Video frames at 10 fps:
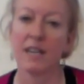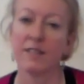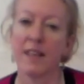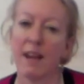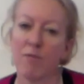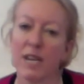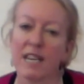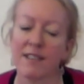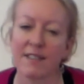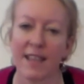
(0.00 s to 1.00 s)
So that really
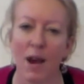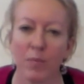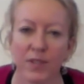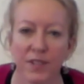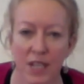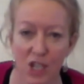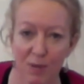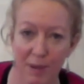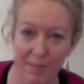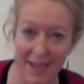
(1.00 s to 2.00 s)
does help to set
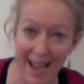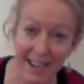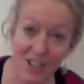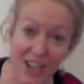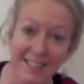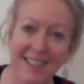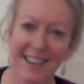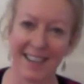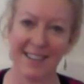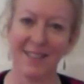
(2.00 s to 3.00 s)
you up
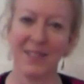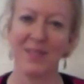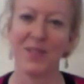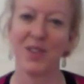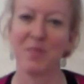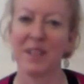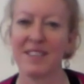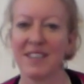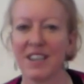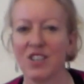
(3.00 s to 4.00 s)
energetically for your
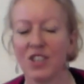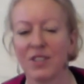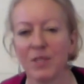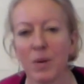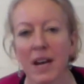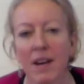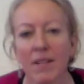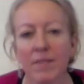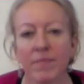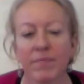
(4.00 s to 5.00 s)
meditation as well.